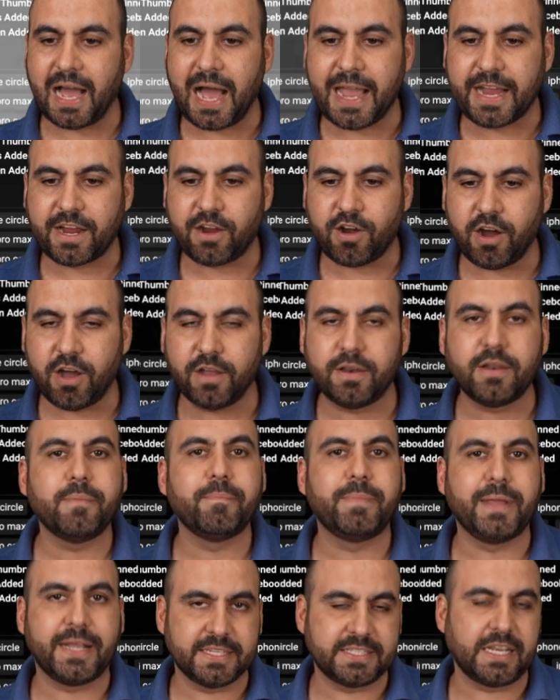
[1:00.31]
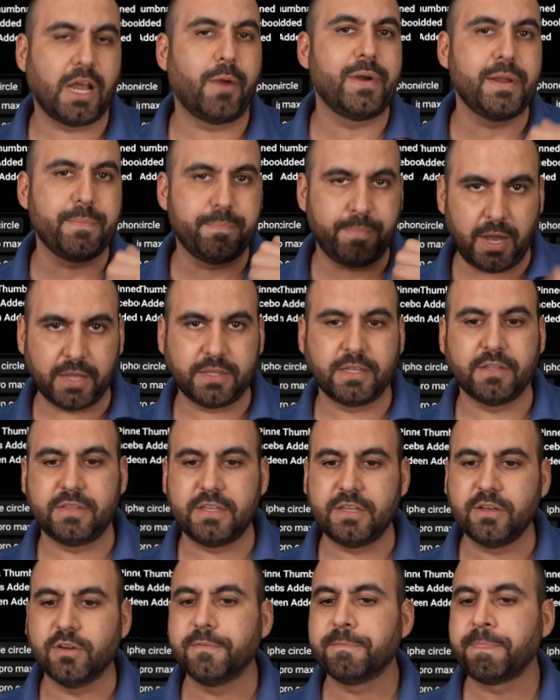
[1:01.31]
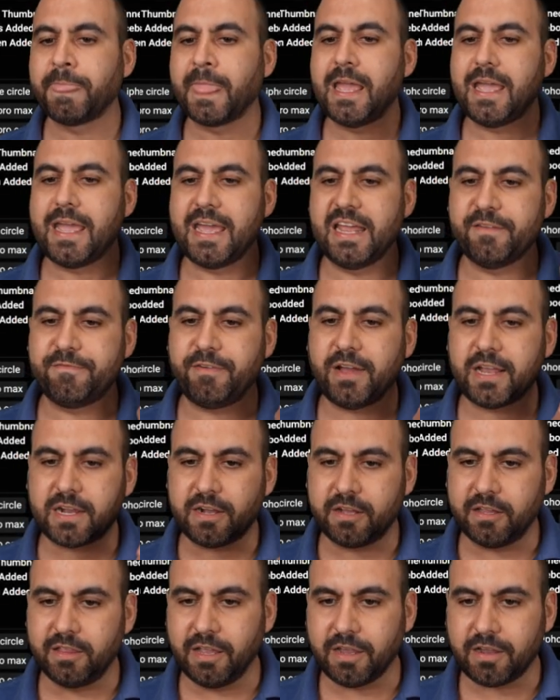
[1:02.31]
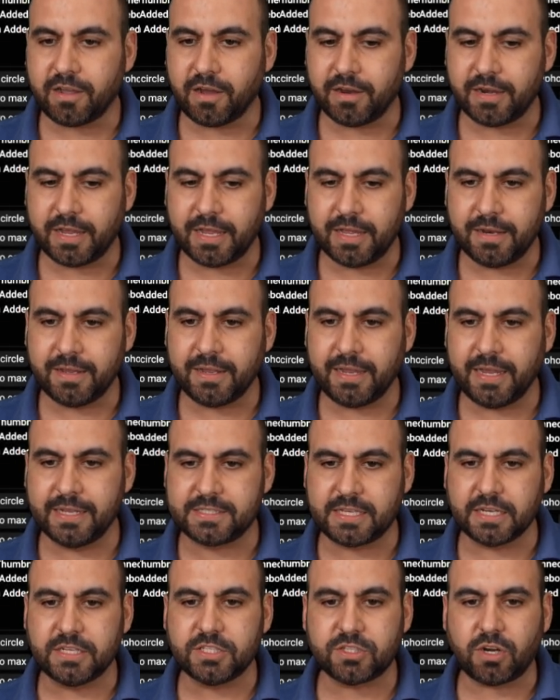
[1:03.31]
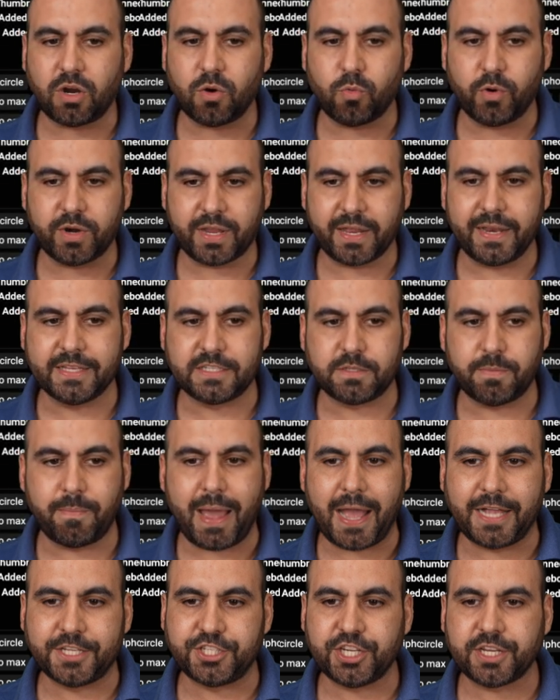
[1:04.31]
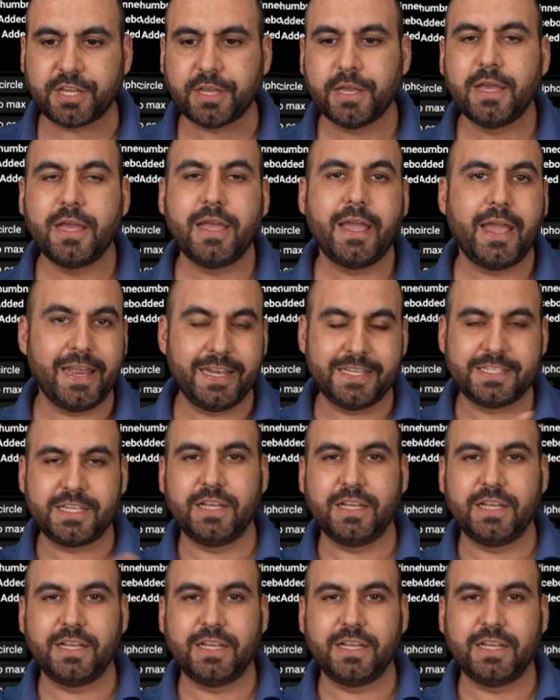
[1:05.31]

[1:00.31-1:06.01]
icon because I already bought the deal. And if I click on it, it's gonna start working its magic and it's